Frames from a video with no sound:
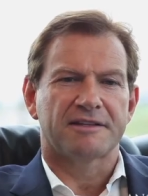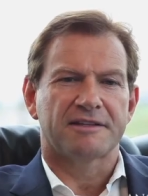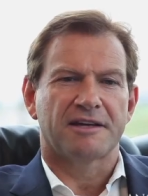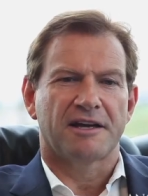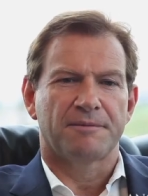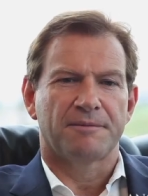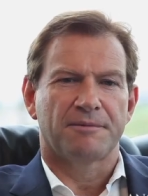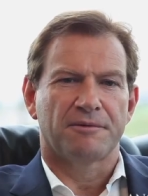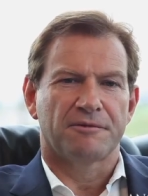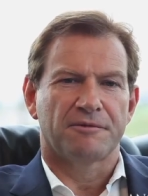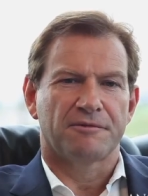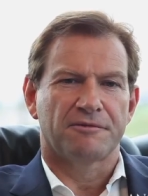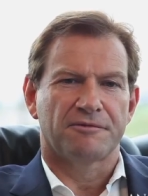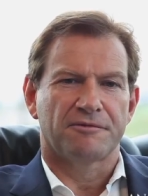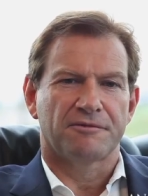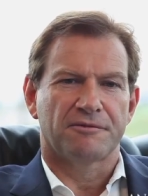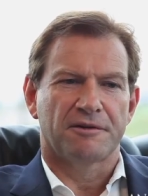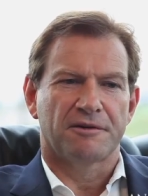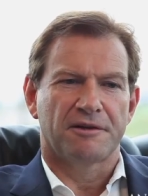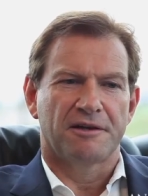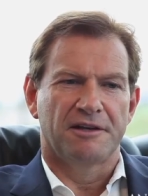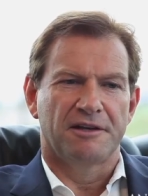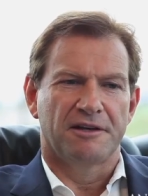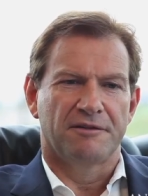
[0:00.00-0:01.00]
type of
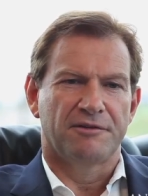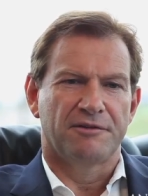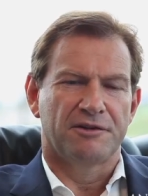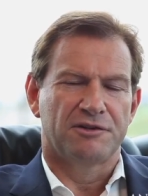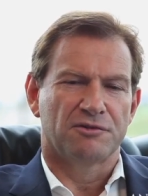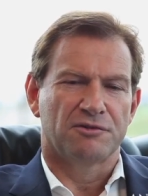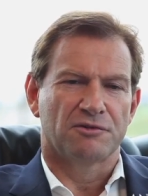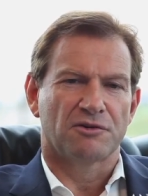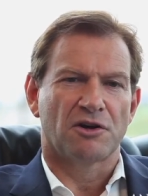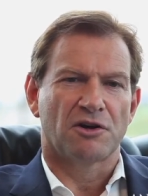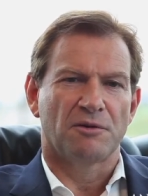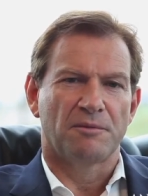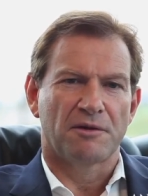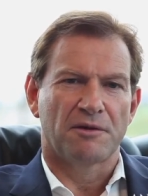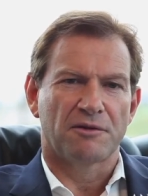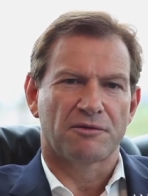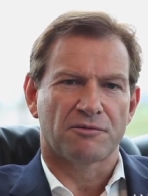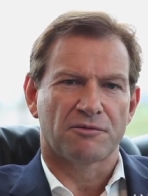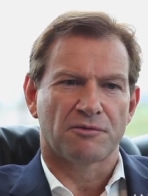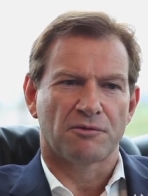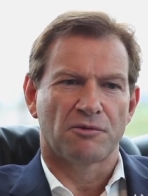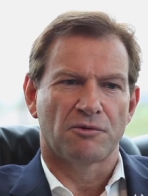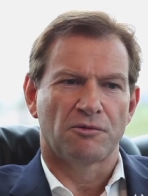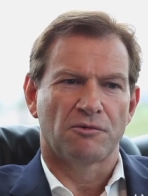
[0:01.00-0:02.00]
individual coming
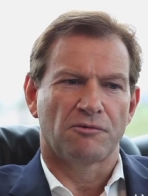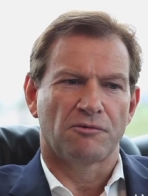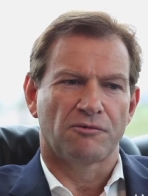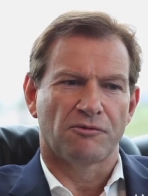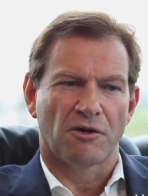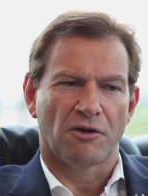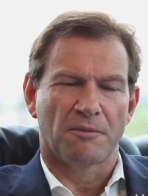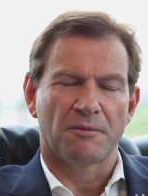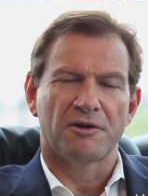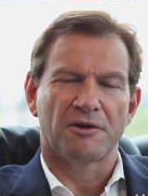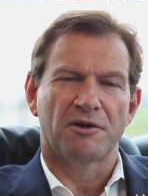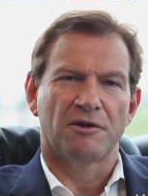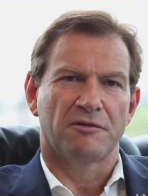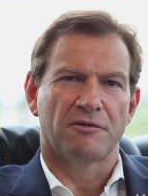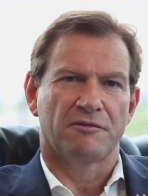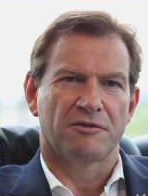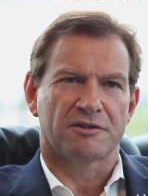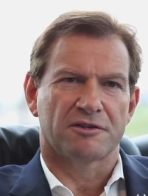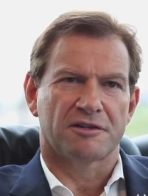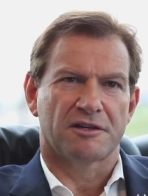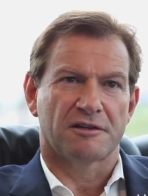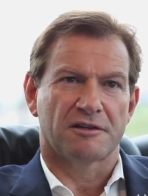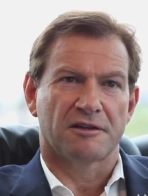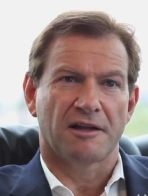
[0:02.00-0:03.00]
through from a
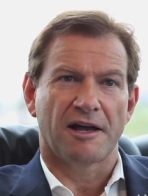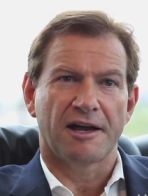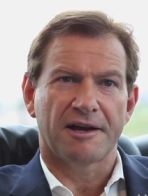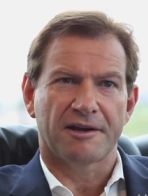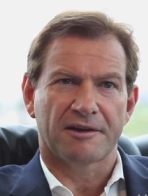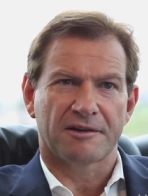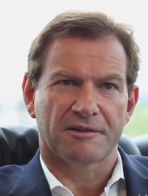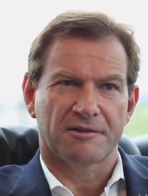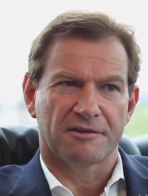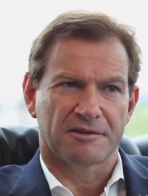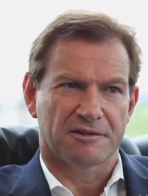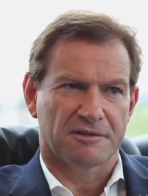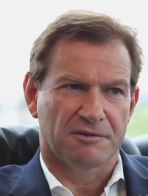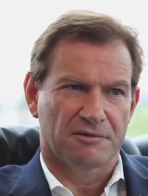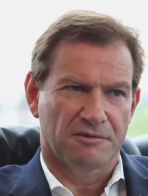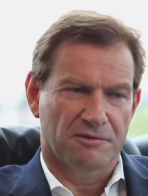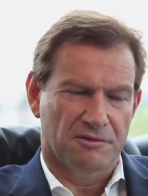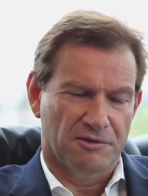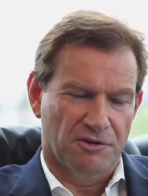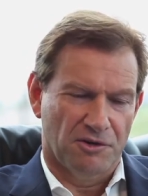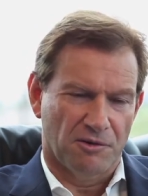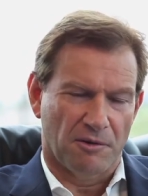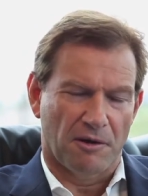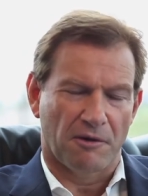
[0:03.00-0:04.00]
university like
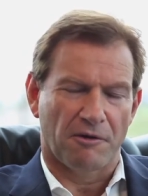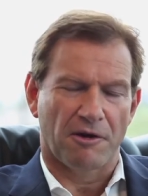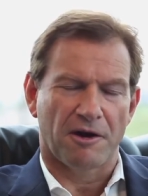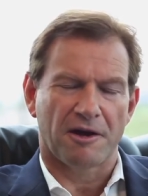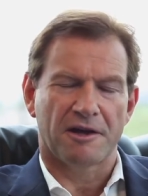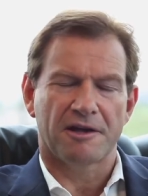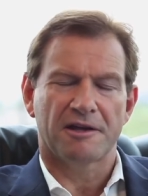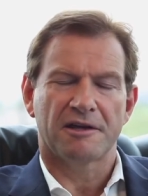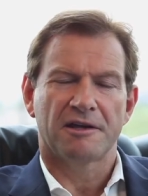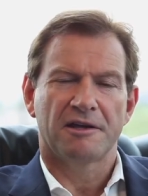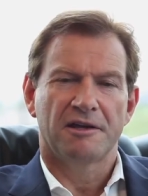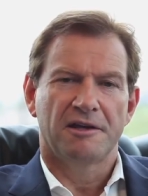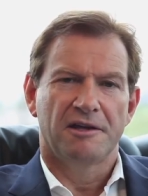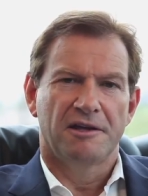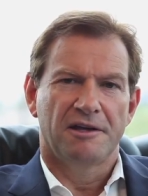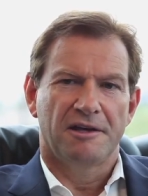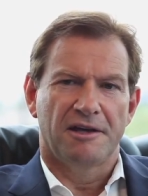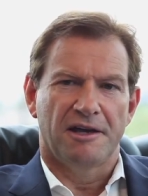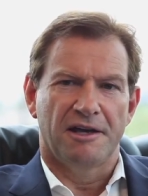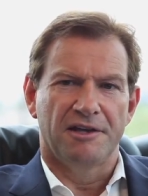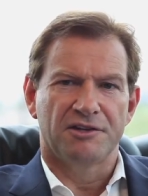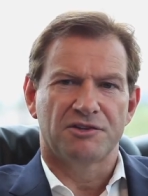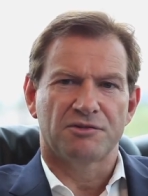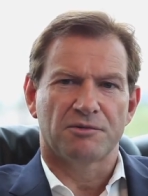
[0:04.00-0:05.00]
URI
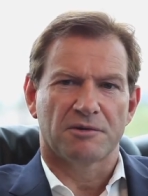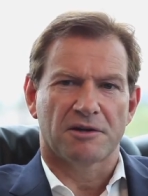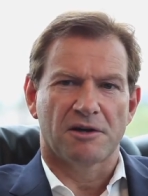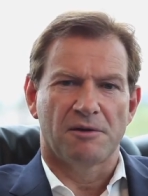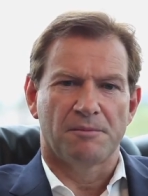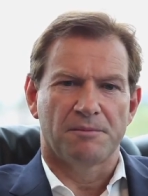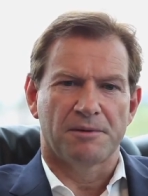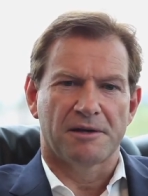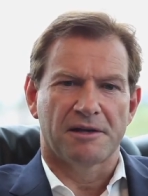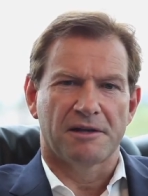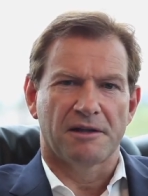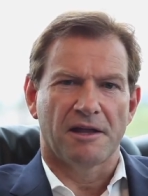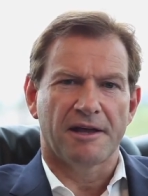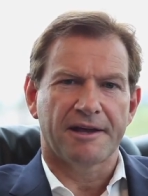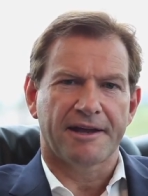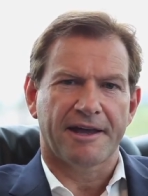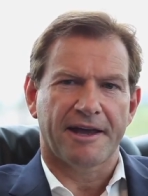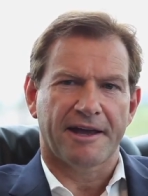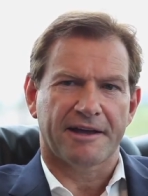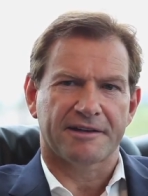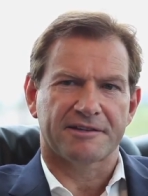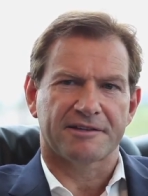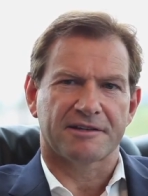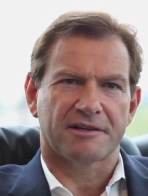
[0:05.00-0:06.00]
into a company like
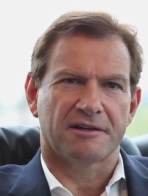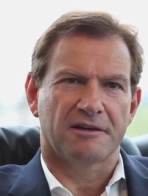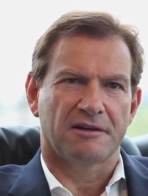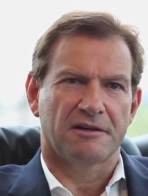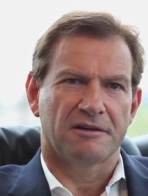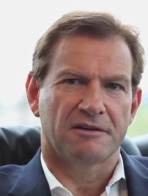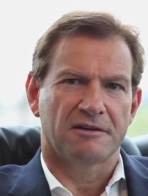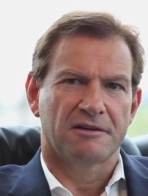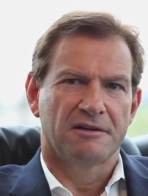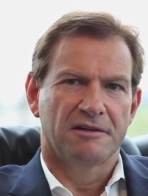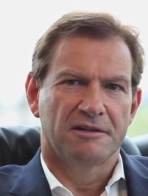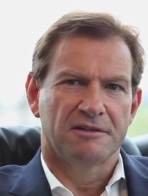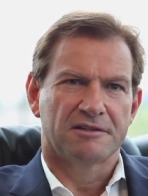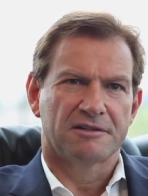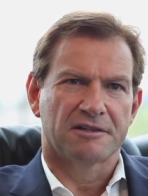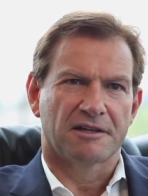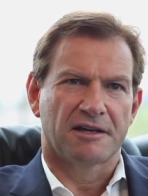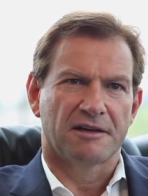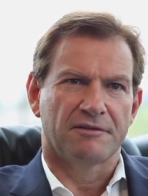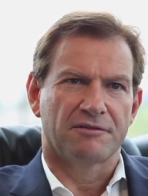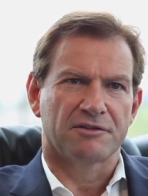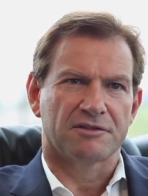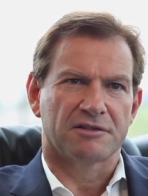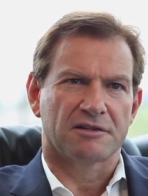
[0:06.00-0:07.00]
Hexagon to
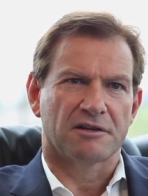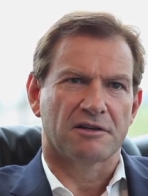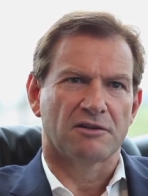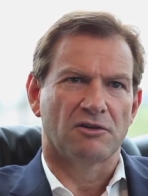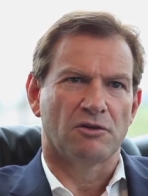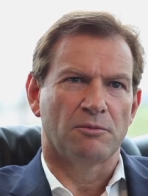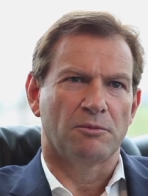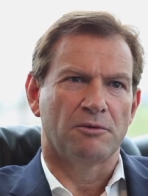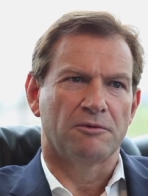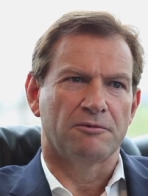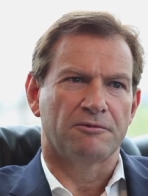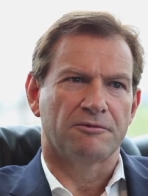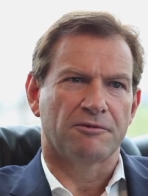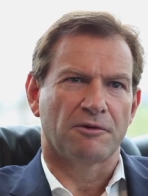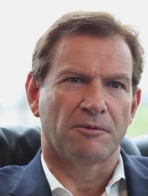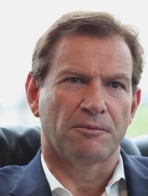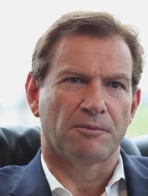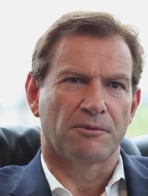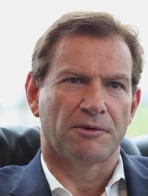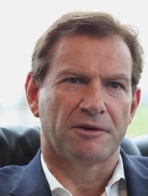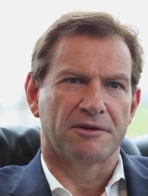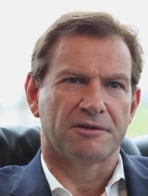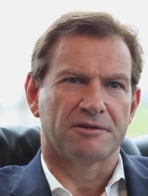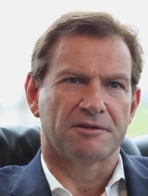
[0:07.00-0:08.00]
give us the global
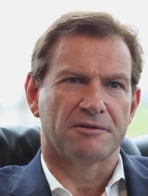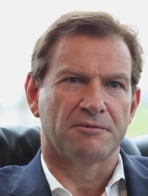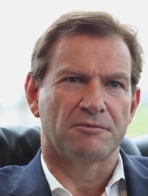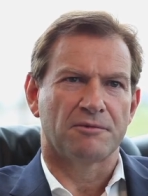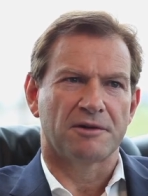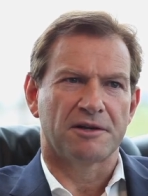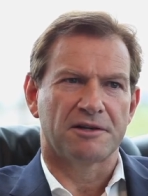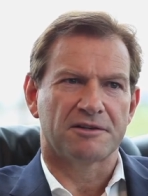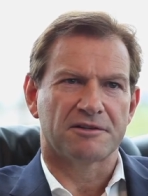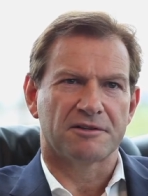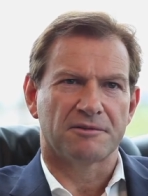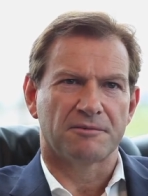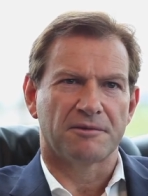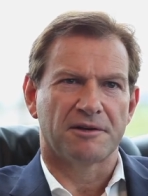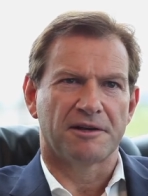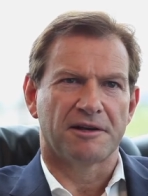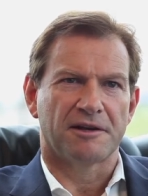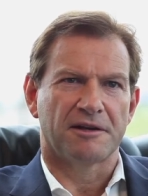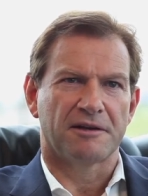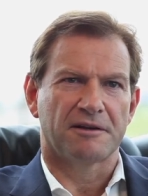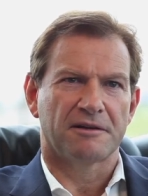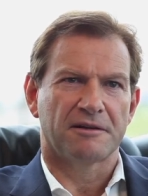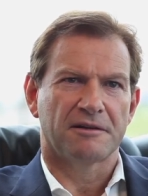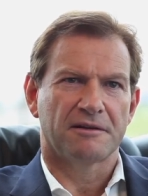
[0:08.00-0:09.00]
footprint and reach that we
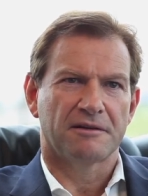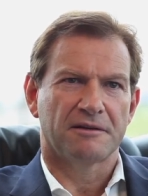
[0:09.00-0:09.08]
need.